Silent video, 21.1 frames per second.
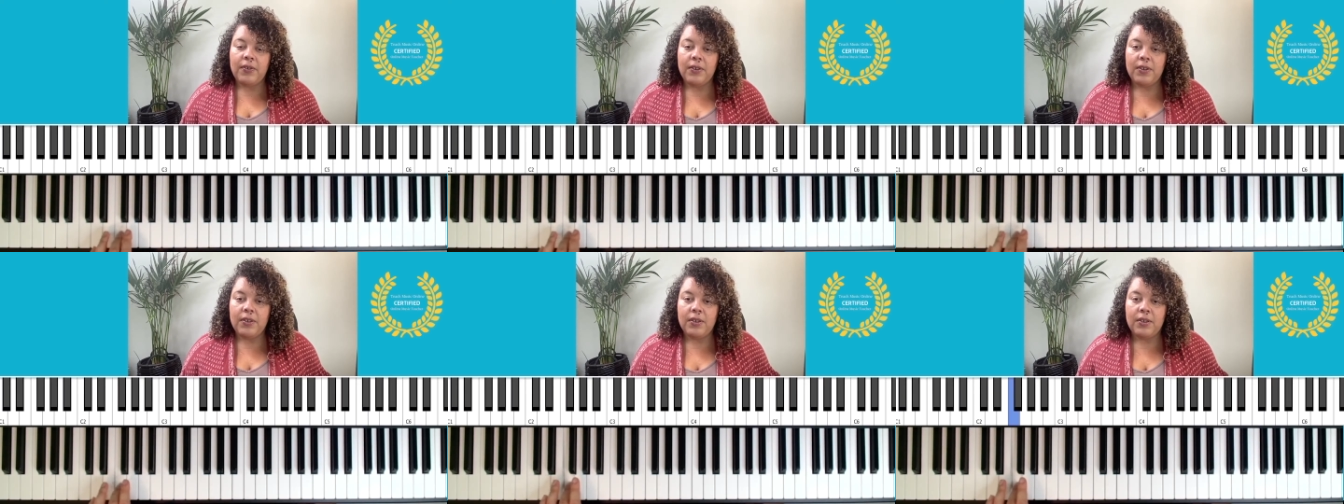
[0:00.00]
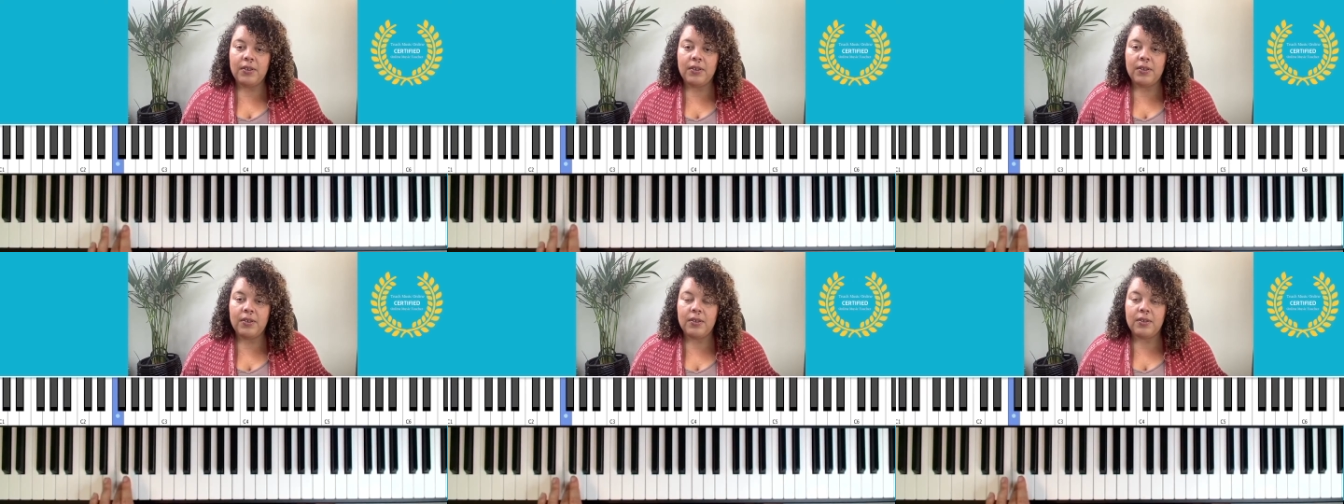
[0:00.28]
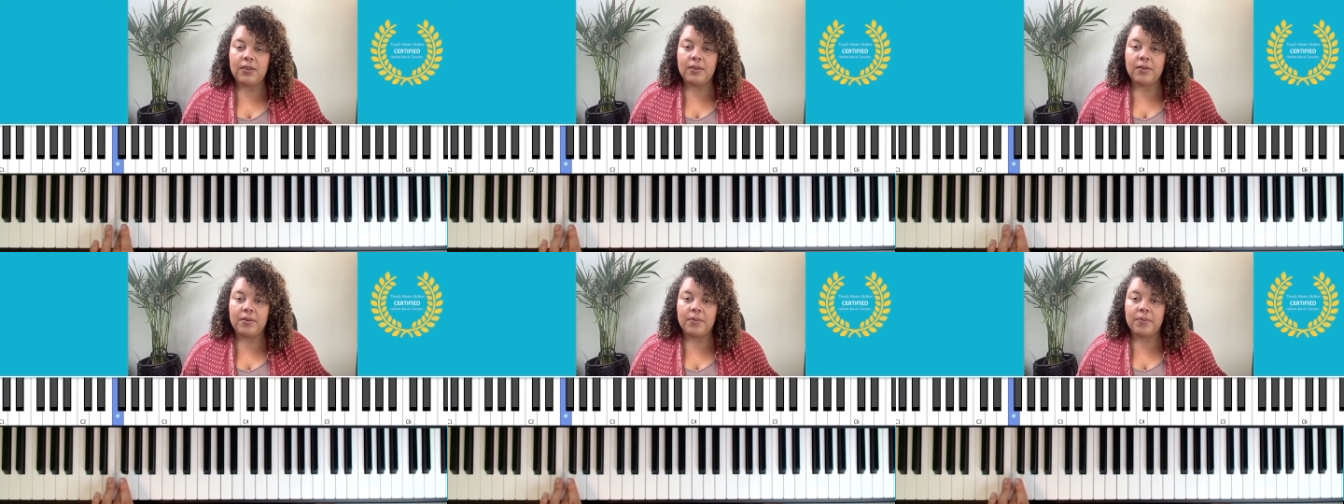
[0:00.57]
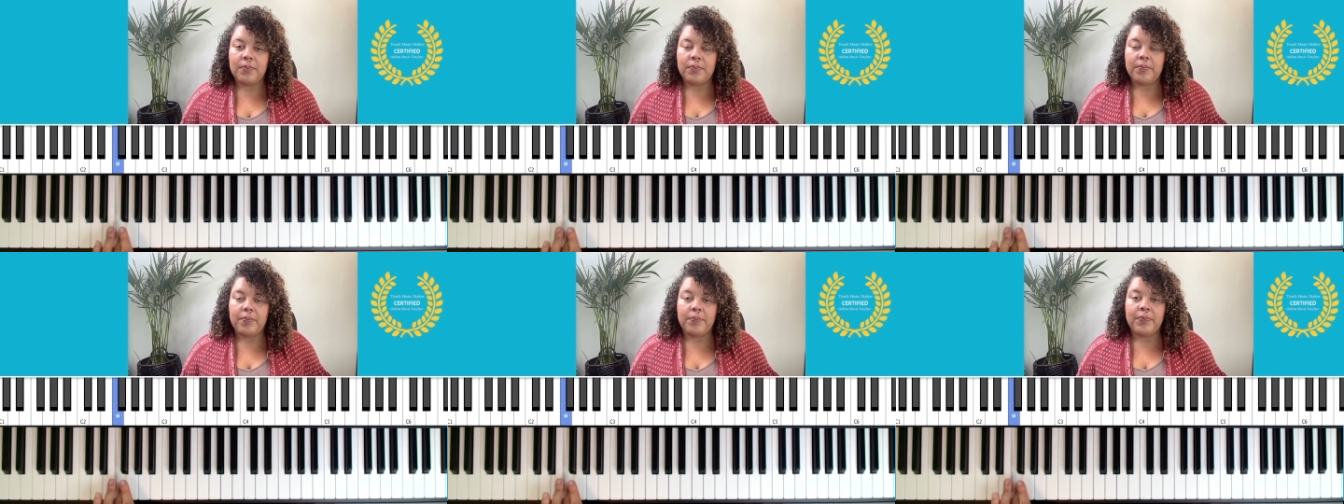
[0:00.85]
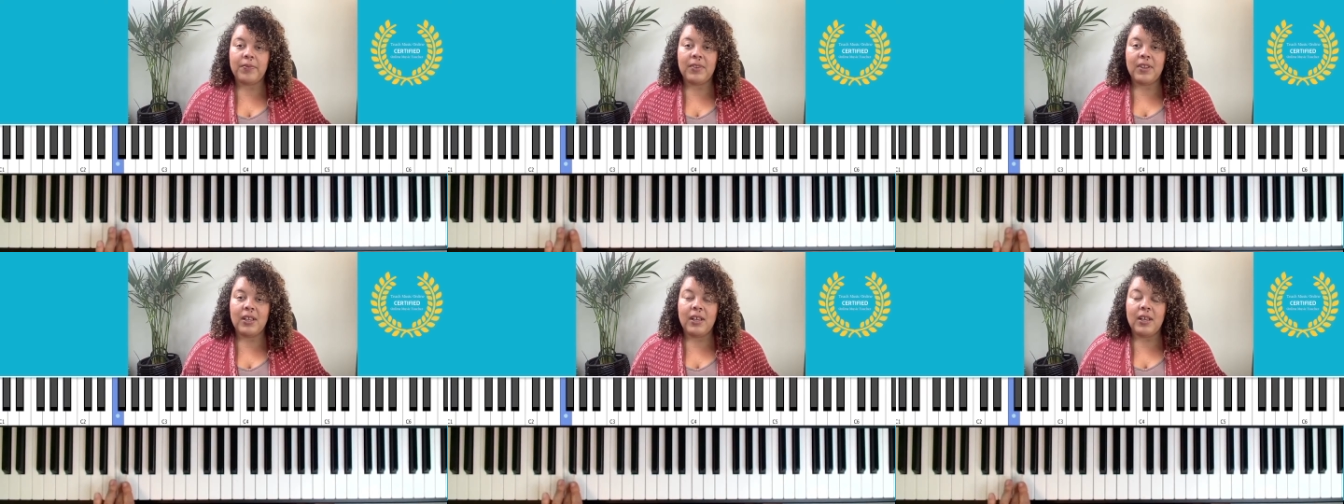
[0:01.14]

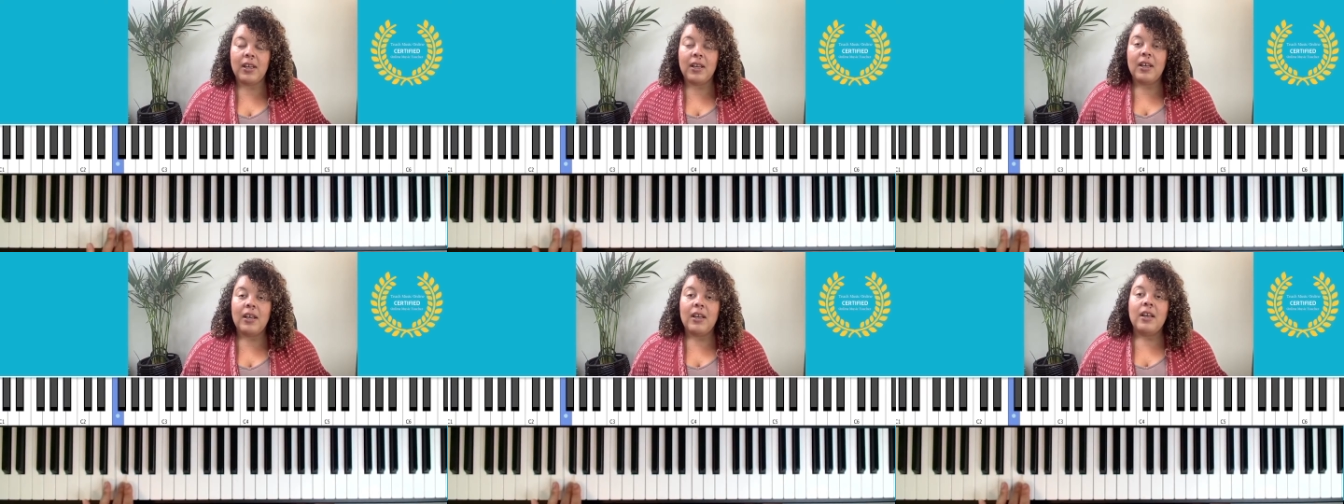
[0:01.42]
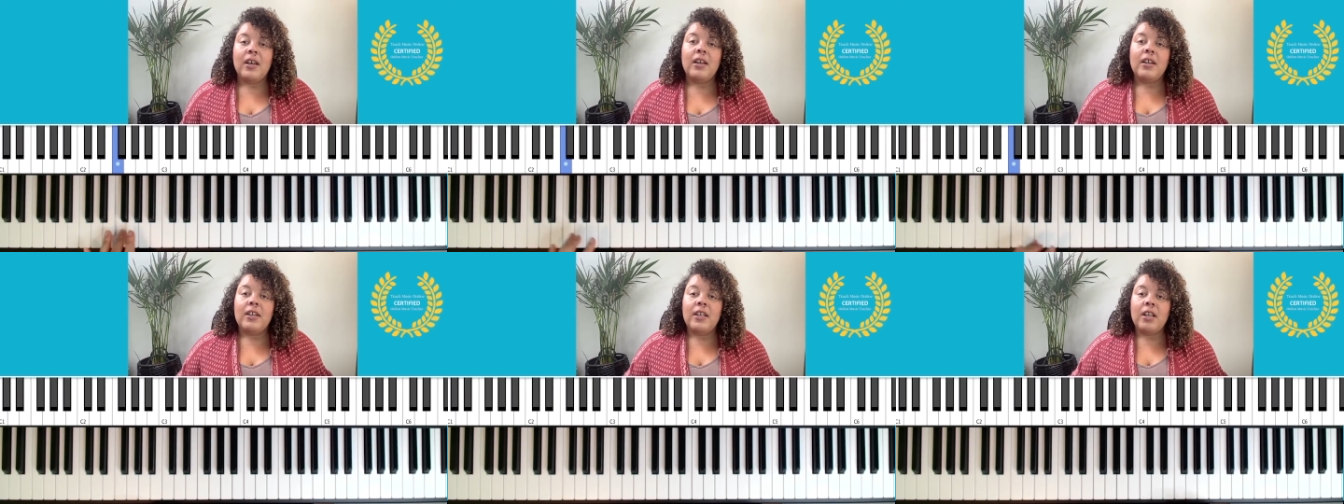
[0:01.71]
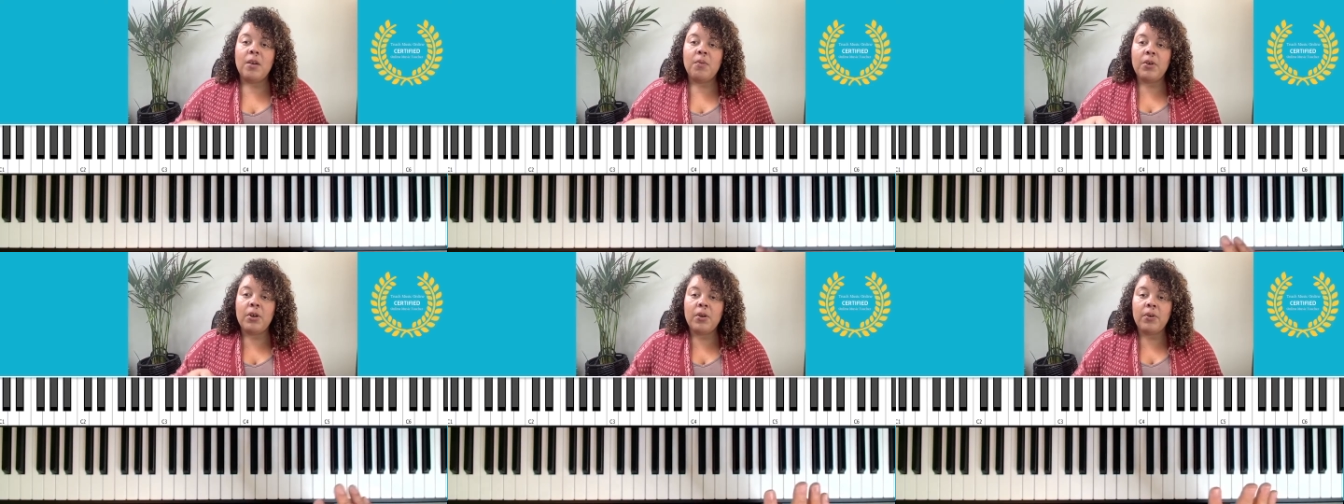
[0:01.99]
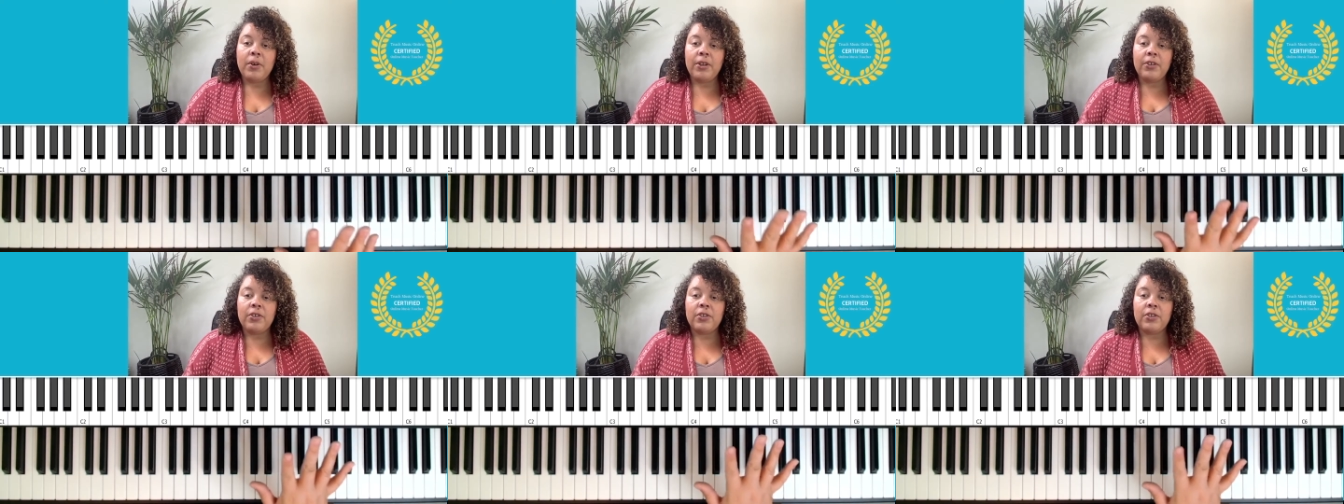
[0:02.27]
Now we're going